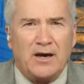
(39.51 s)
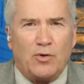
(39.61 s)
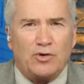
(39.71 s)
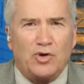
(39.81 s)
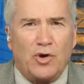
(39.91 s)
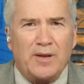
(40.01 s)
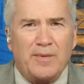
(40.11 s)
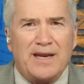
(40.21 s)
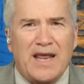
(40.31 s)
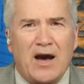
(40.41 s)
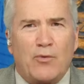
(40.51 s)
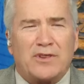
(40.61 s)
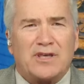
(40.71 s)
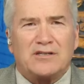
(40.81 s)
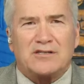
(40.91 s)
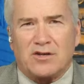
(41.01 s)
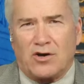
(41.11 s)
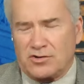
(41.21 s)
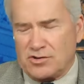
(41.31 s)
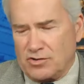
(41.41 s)
Well, joining me now with his
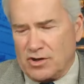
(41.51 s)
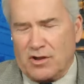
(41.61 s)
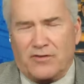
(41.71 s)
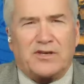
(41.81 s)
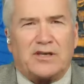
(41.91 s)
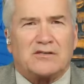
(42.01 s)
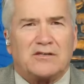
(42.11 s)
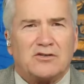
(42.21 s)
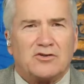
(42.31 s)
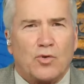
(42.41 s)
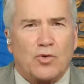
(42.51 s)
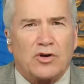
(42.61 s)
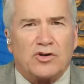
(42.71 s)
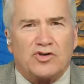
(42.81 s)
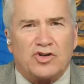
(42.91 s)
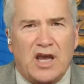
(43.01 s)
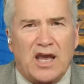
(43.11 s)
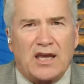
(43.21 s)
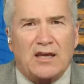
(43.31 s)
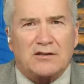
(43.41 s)
thoughts on all of this is Gordon Chang,